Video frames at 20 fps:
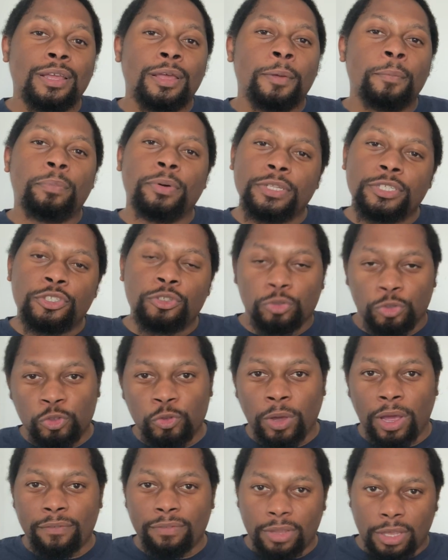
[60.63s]
But you do
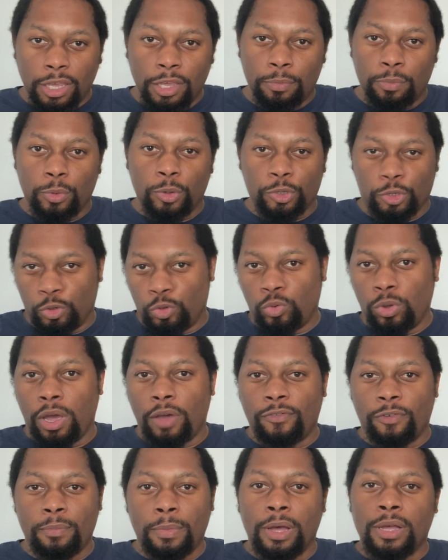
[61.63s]
have a keyboard. You do
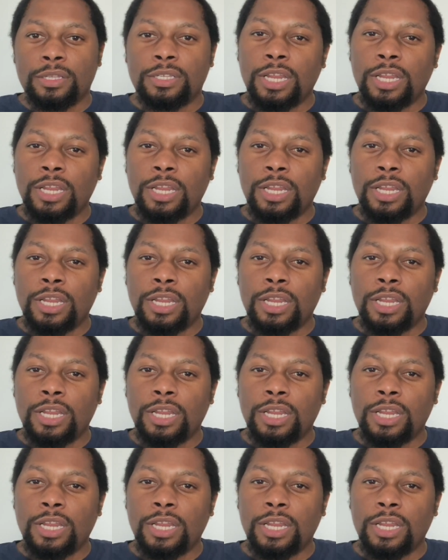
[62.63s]
have a mouse.